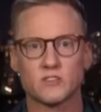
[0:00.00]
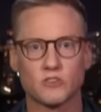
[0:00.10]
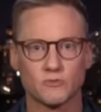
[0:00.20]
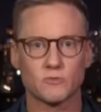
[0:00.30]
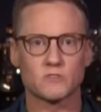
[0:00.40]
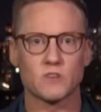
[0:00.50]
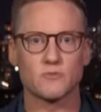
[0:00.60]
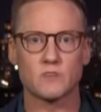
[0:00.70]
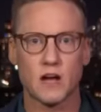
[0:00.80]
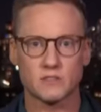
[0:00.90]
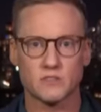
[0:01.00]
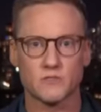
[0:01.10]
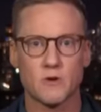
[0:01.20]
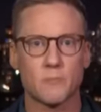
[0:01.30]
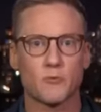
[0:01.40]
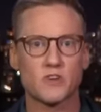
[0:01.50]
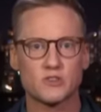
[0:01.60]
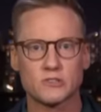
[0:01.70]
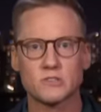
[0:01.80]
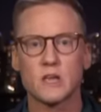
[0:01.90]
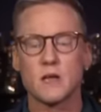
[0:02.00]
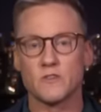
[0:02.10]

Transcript: central and southern Gaza, their operations.